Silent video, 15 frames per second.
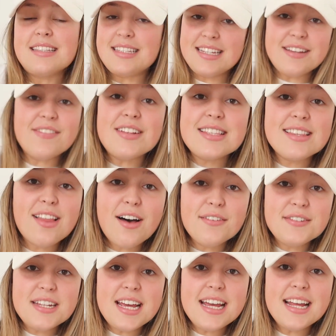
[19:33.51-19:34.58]
Steven's
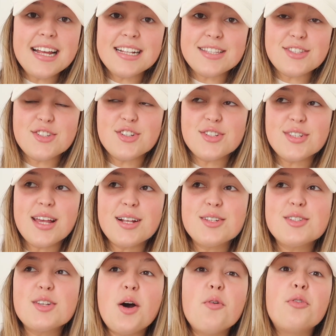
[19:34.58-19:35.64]
loved it. It's just like
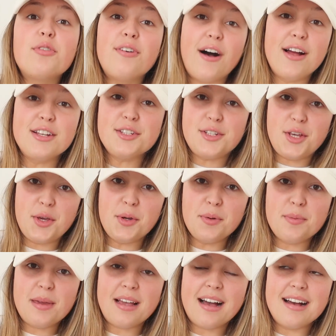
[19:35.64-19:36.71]
so fun
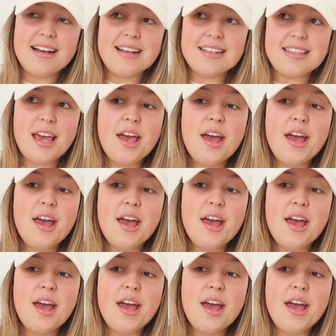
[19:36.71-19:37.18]
too, because